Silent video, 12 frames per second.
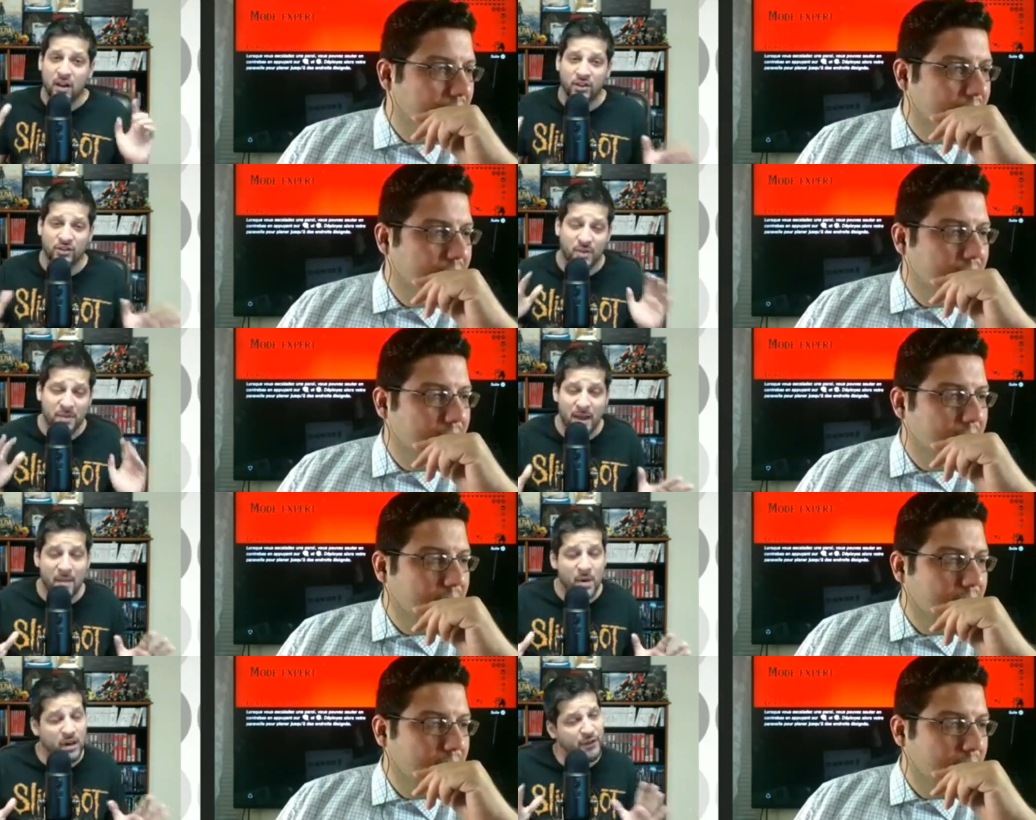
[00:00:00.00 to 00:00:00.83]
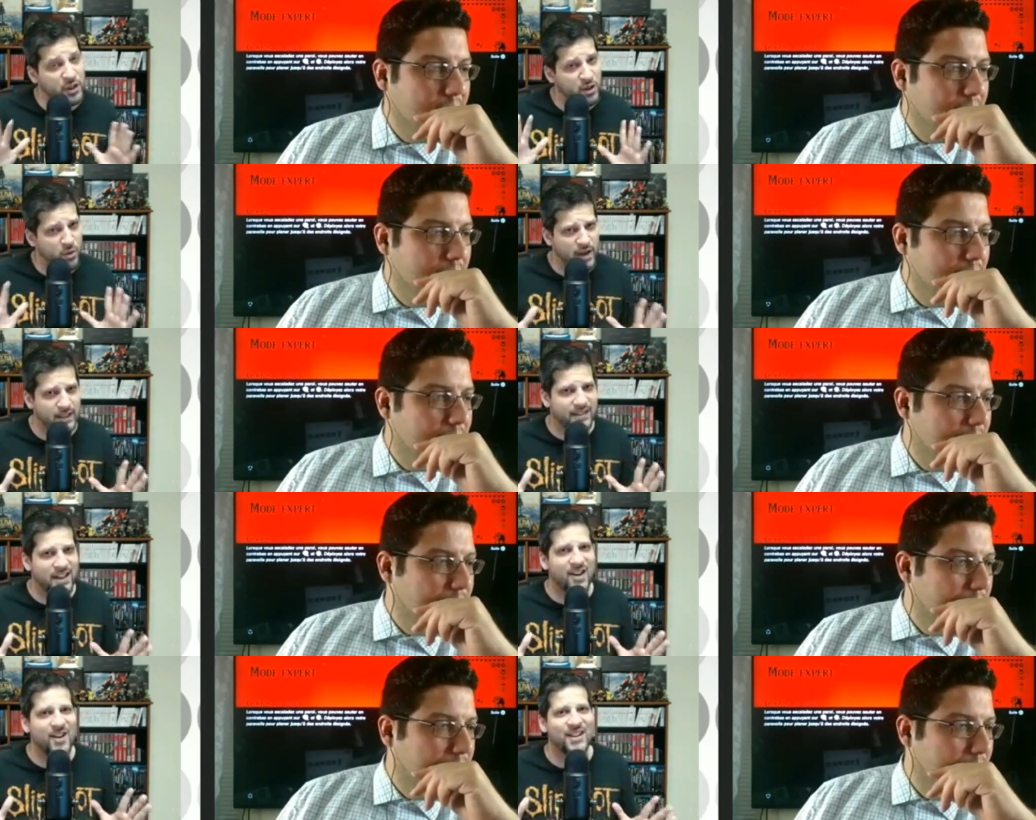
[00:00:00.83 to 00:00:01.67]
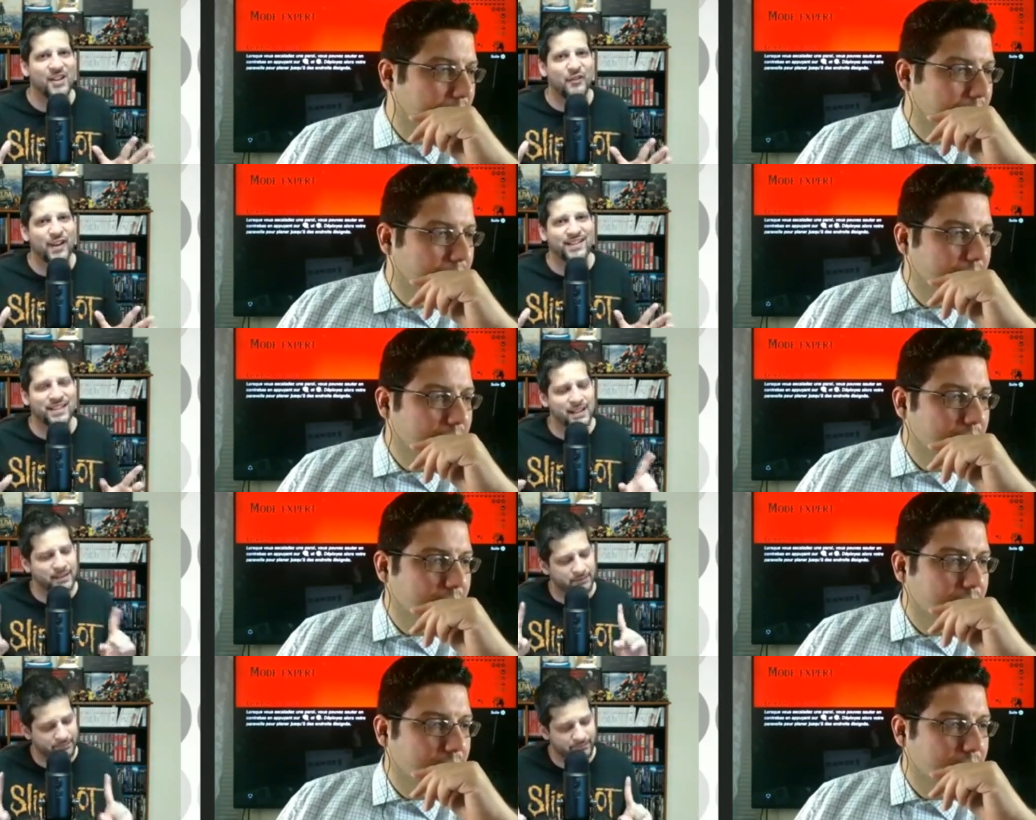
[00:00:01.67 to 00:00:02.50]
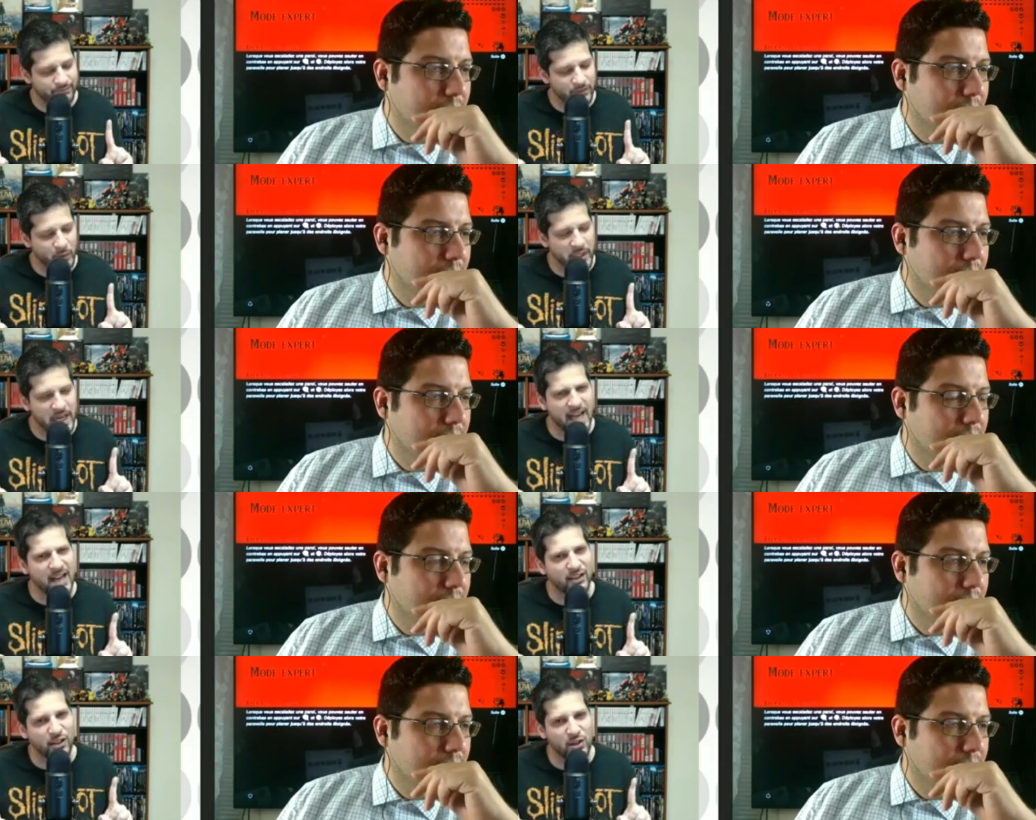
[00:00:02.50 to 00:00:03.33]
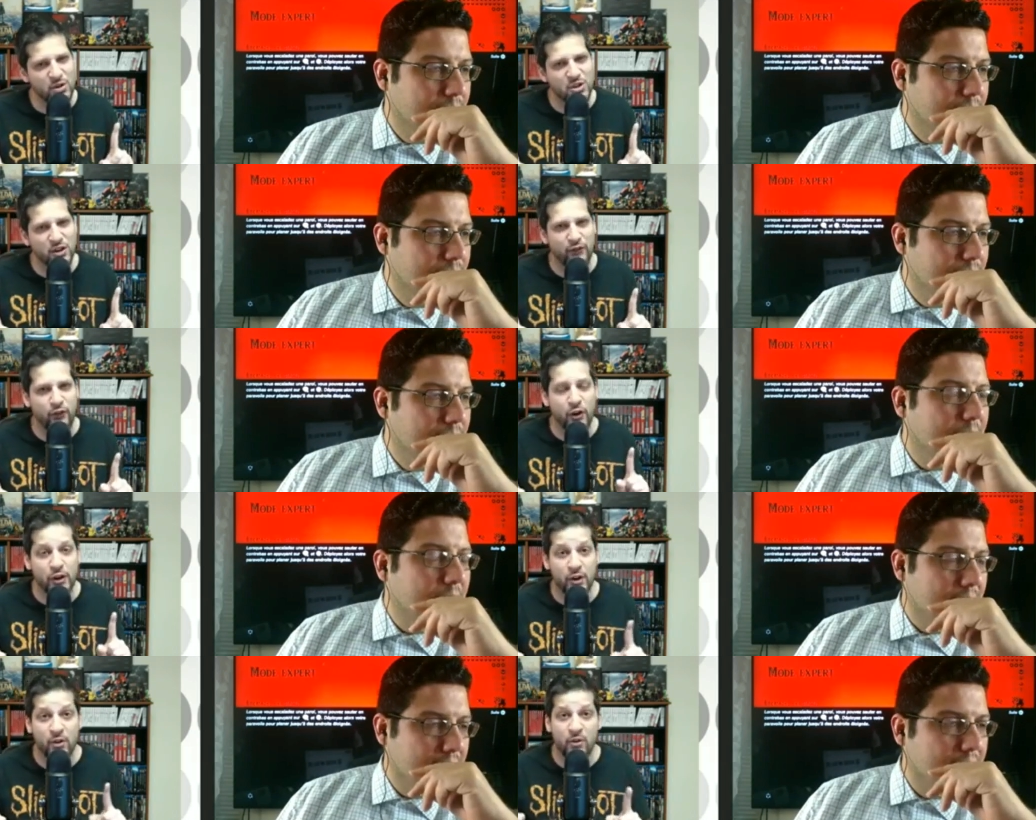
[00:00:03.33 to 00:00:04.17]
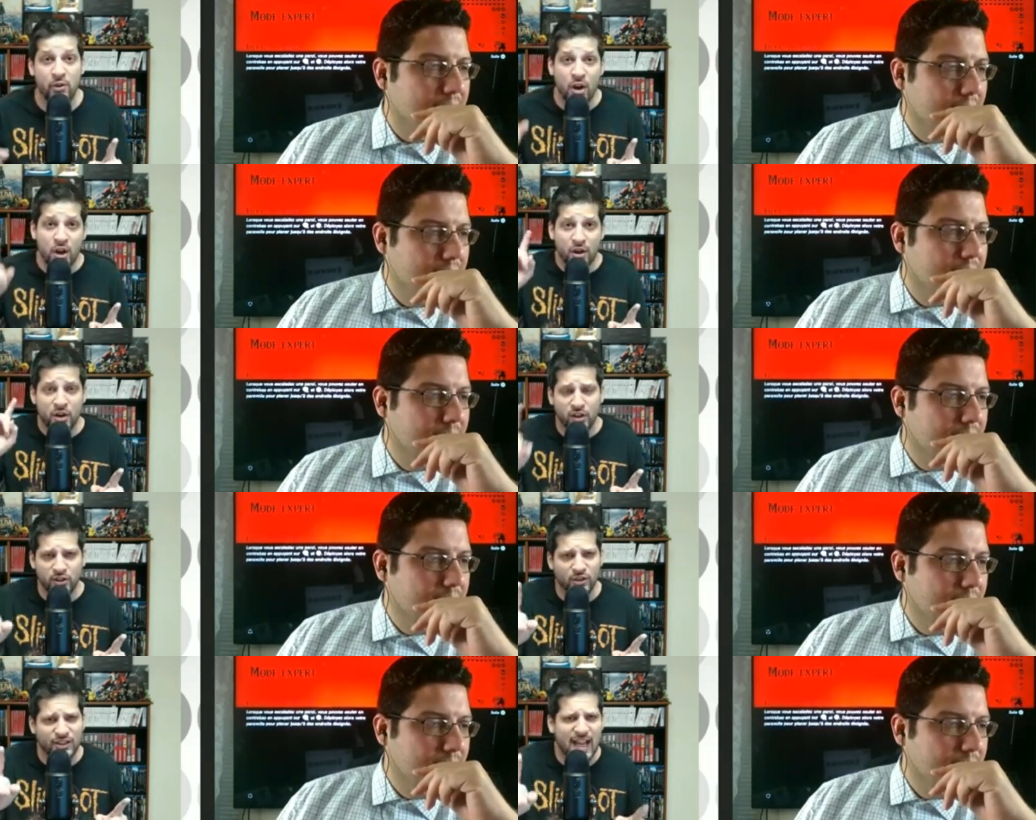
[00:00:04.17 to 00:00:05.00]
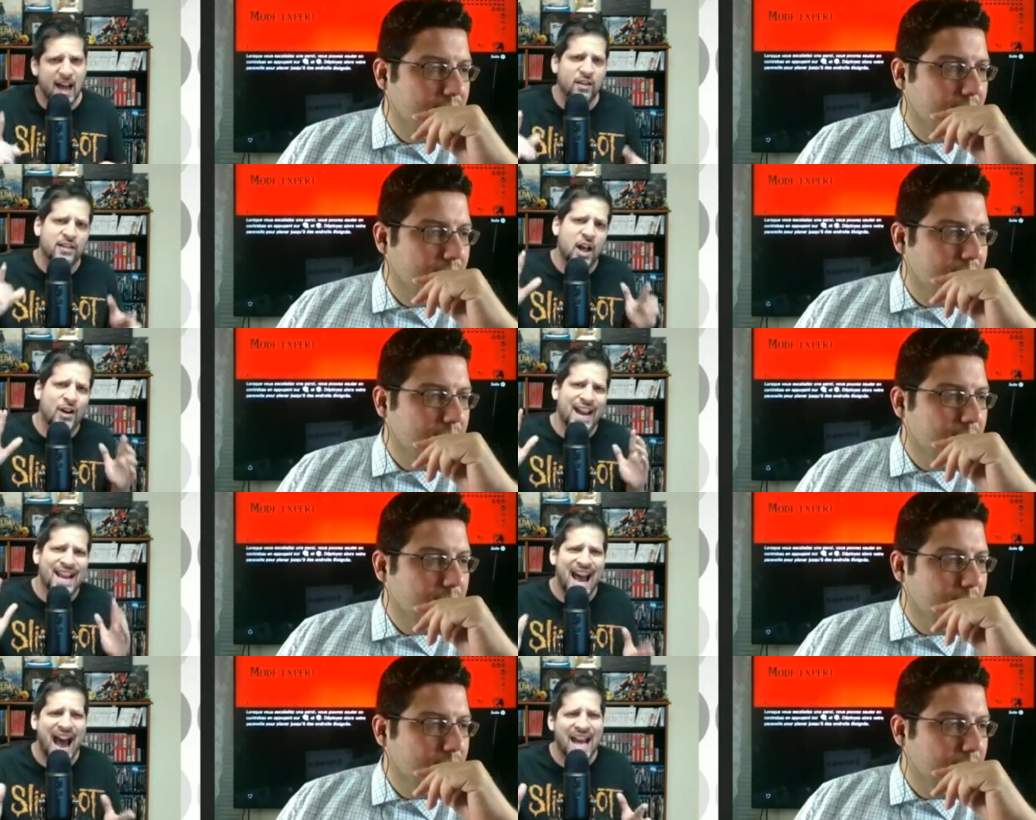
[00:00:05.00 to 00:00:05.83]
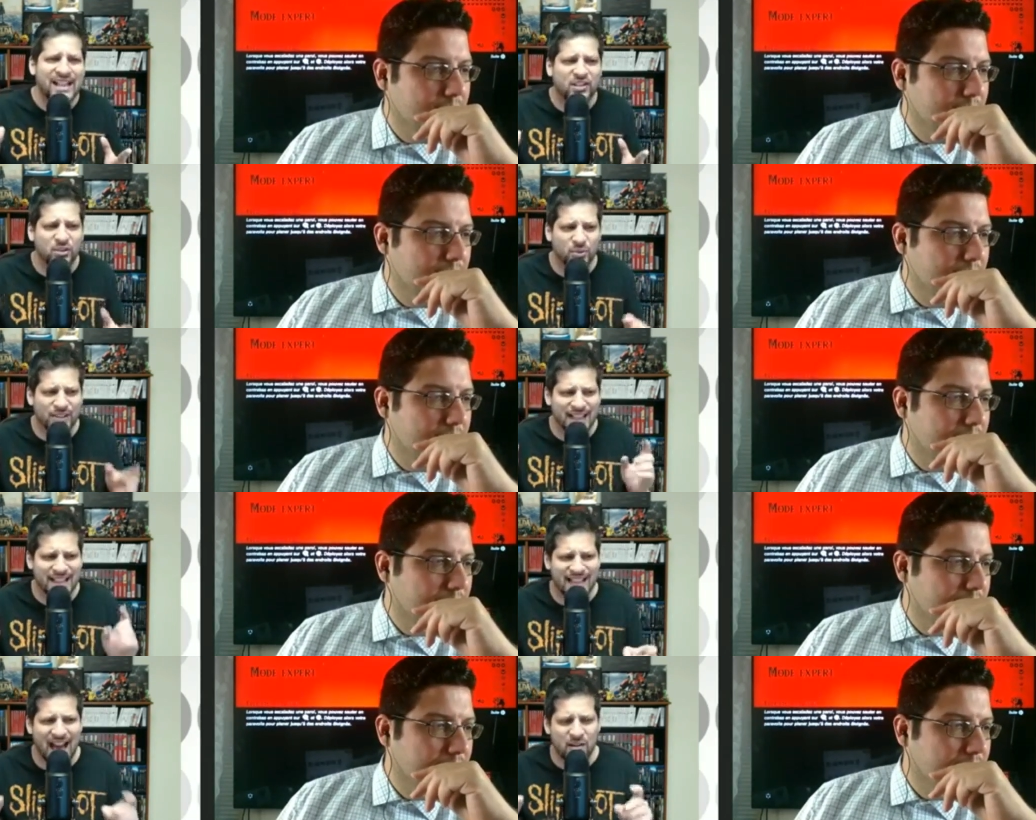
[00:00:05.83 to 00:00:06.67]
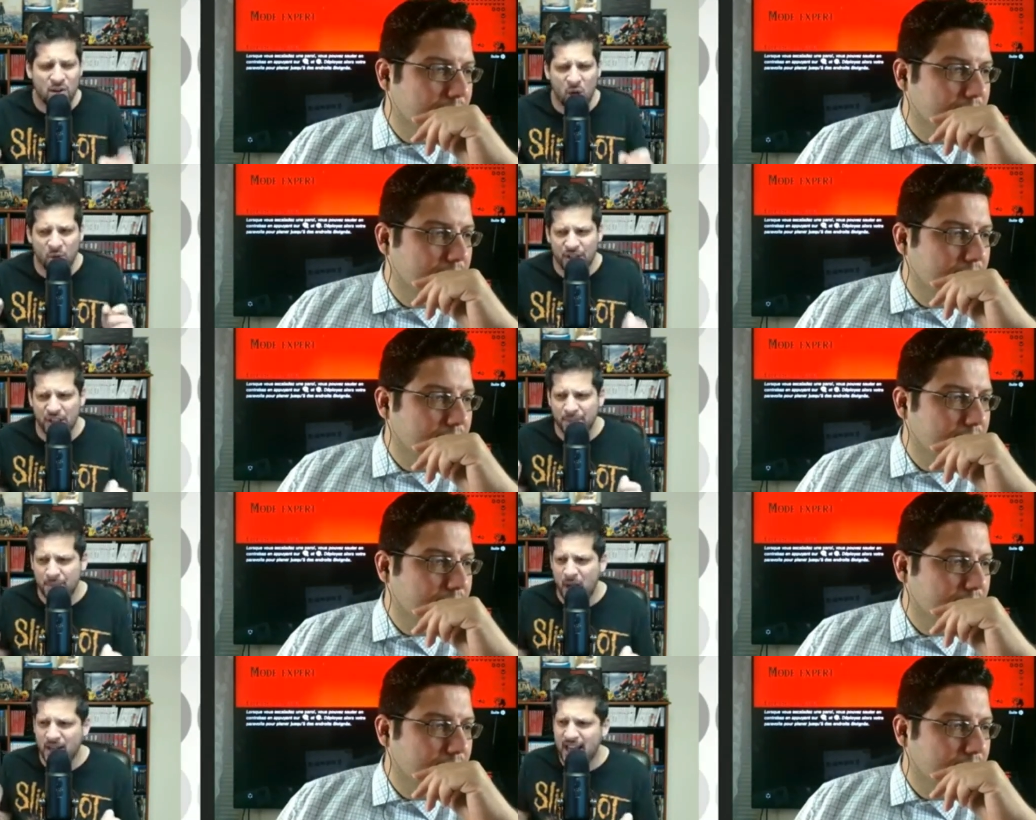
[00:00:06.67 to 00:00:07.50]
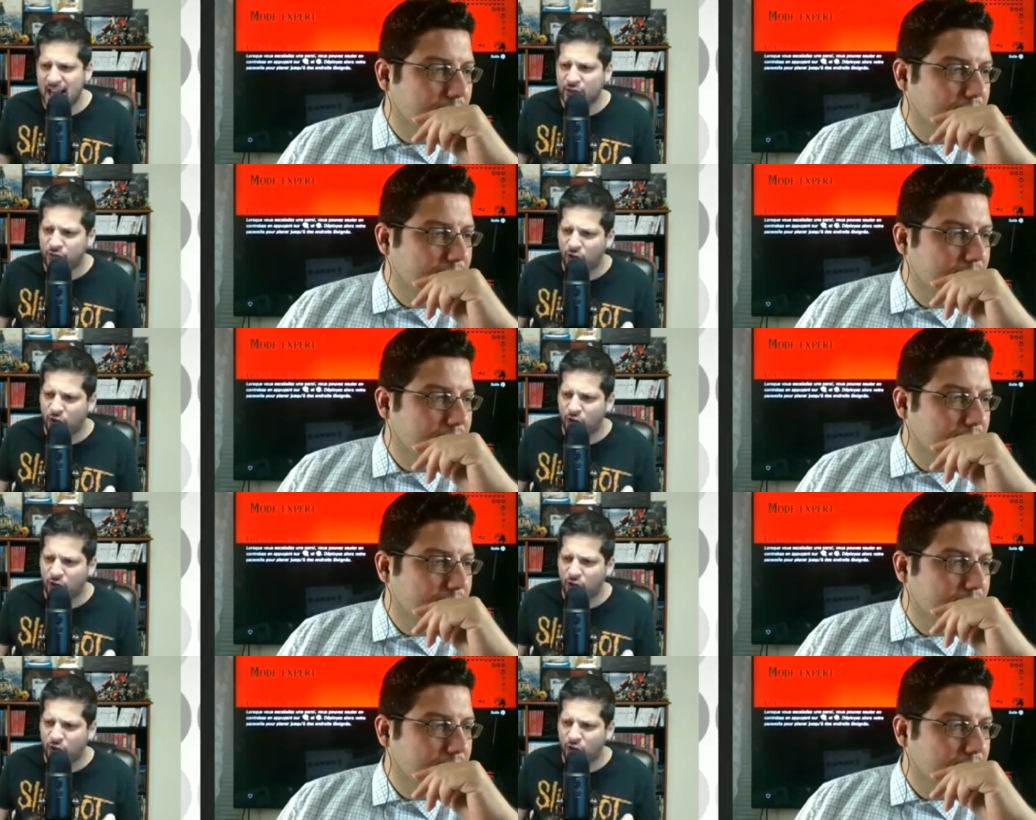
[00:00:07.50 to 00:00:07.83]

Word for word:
Speaker 1: Also remember, if you don't want to see our ugly faces, we got a solution for you. Go to SoundCloud and iTunes and download this podcast